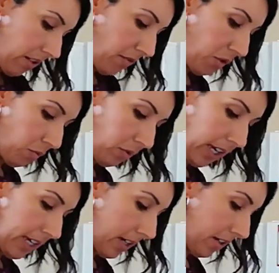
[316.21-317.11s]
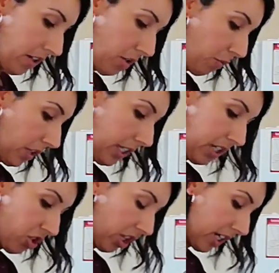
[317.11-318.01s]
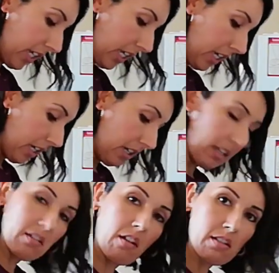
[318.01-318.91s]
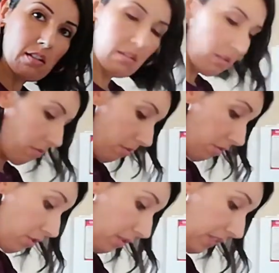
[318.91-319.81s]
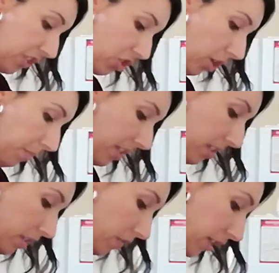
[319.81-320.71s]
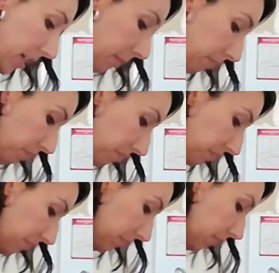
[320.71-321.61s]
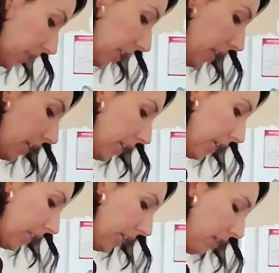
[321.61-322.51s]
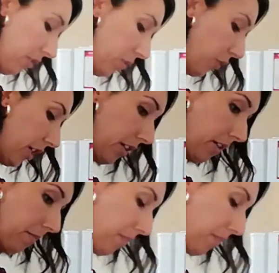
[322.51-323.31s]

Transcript: If you like, you know, really chunky sauces, you don't have to chop this, is fine. That looks pretty good.